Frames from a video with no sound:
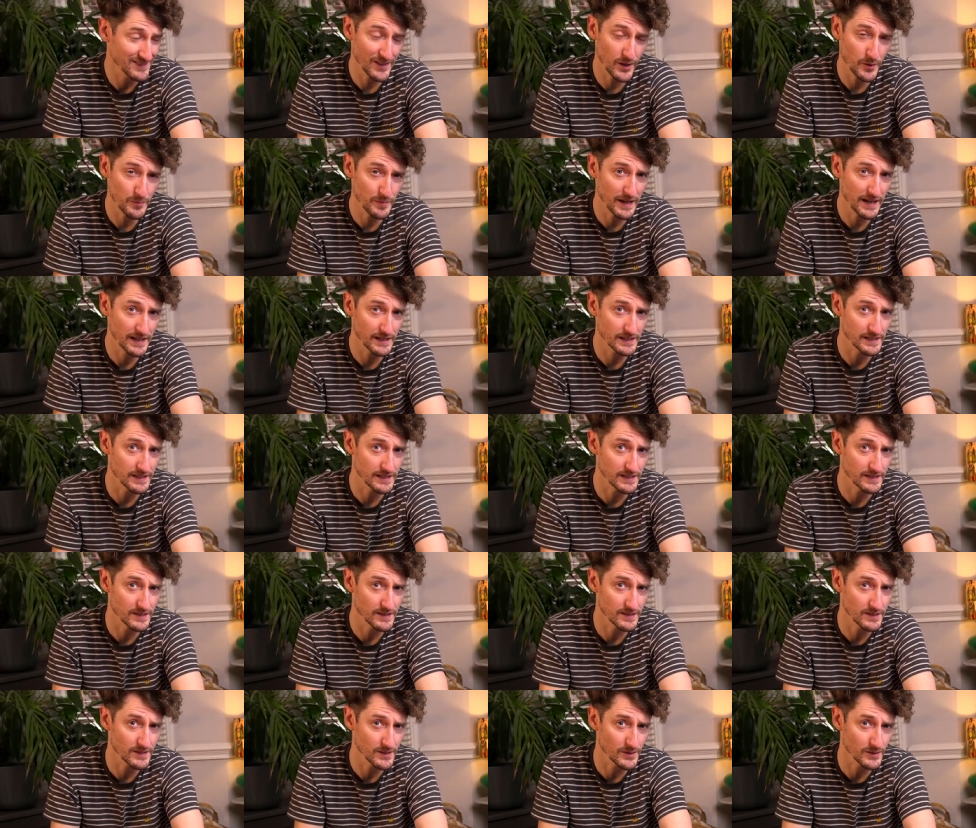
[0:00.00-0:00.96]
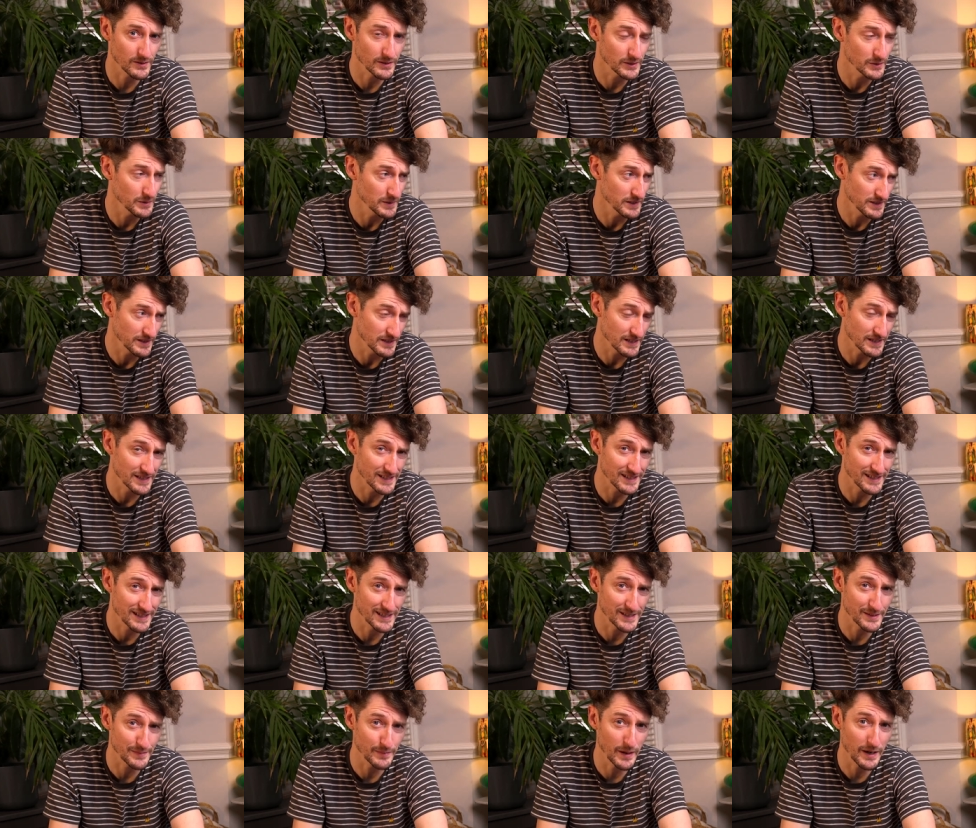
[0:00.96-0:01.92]
No backsies, sorry Quinns,
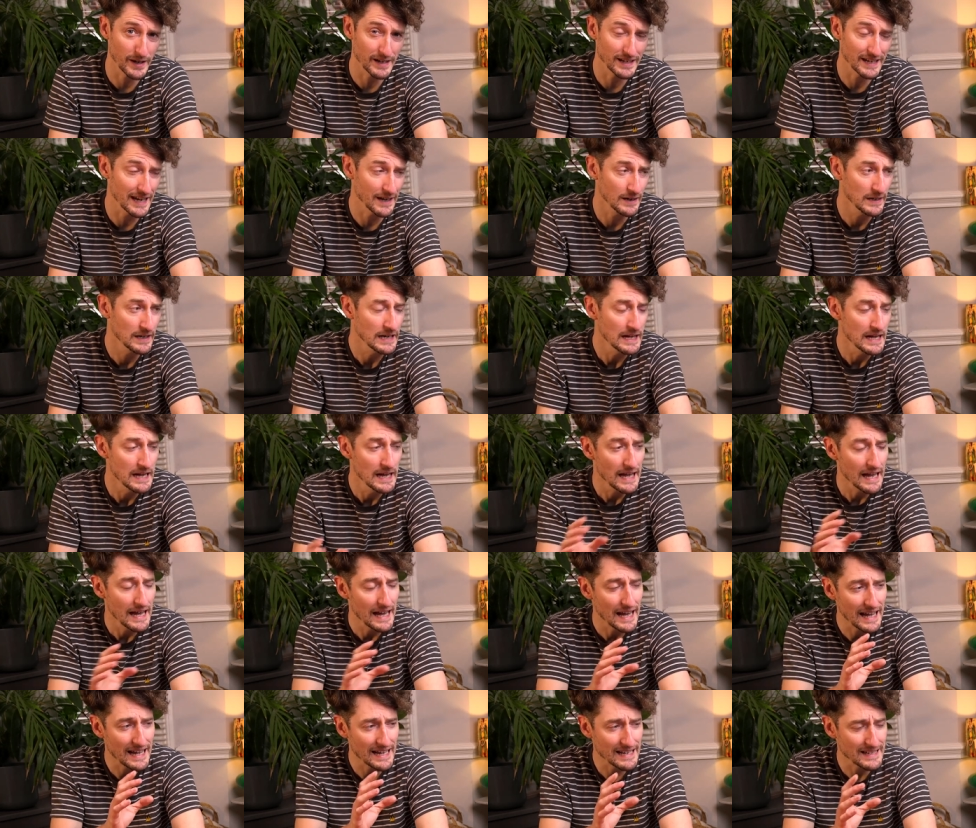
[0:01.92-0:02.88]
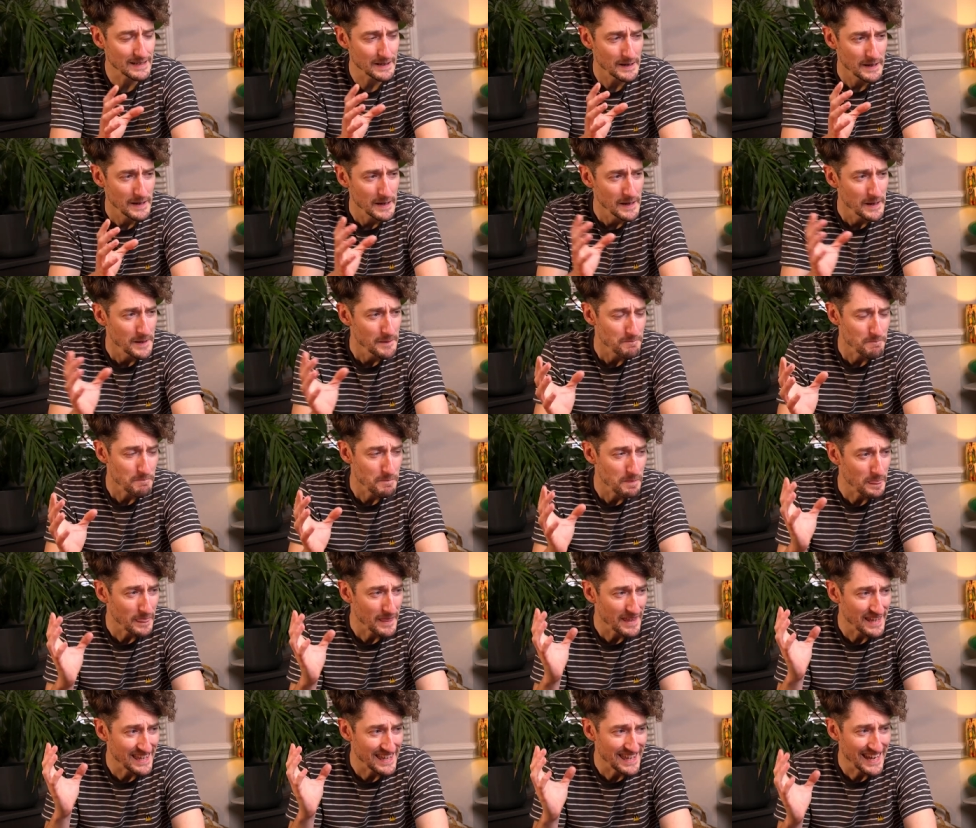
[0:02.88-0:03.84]
it's fine now. And
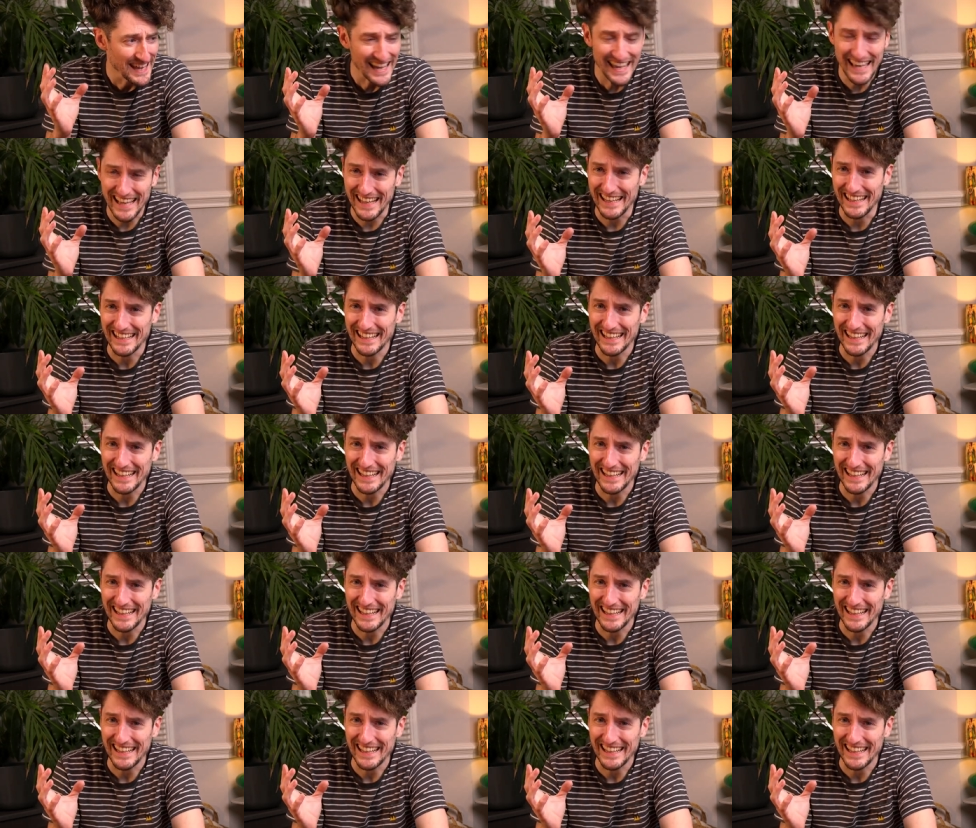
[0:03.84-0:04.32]
yeah,